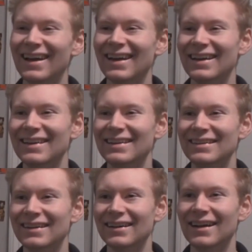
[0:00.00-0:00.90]
And
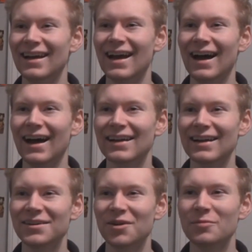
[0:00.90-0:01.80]
I
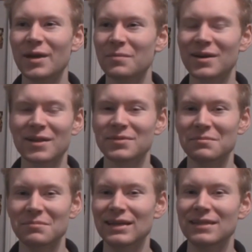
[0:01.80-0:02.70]
kind of hope that becomes a
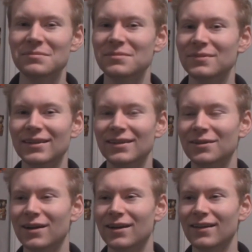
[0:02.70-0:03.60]
meme, you
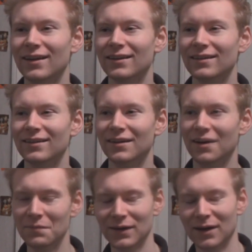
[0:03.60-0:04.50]
know, kind of like, yeah,
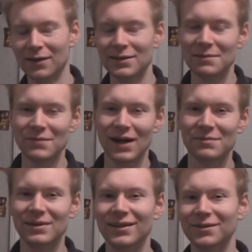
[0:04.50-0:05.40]
"I'm the goddamn
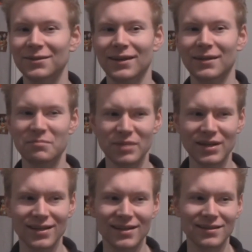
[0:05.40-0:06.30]
Batman," or like,
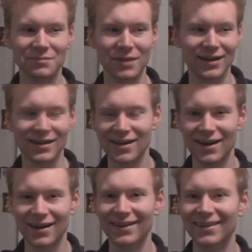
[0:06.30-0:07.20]
"Beast, my
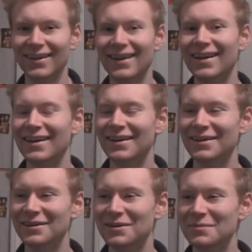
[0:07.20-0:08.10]
god."
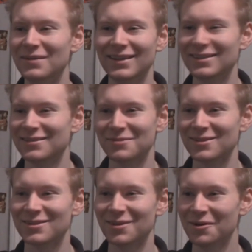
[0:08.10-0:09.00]
It just was
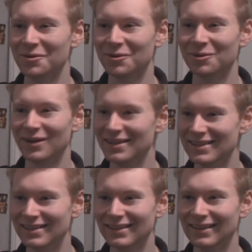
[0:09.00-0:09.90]
so
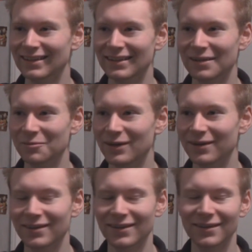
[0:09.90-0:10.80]
crazy and
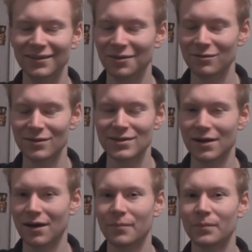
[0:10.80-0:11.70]
weird and over the
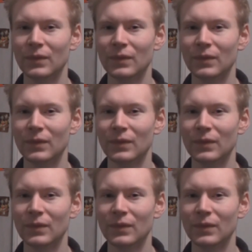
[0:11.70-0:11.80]
top.